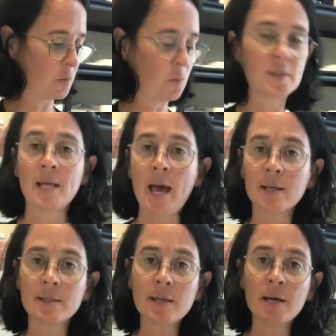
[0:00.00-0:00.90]
was
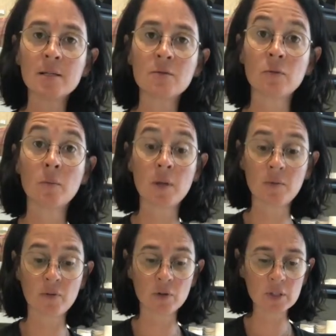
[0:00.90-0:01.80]
excess from the
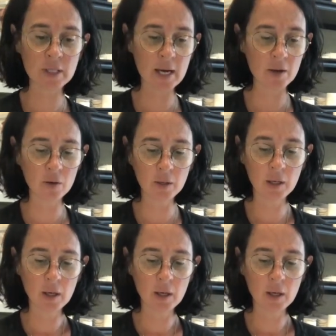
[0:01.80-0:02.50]
first tile.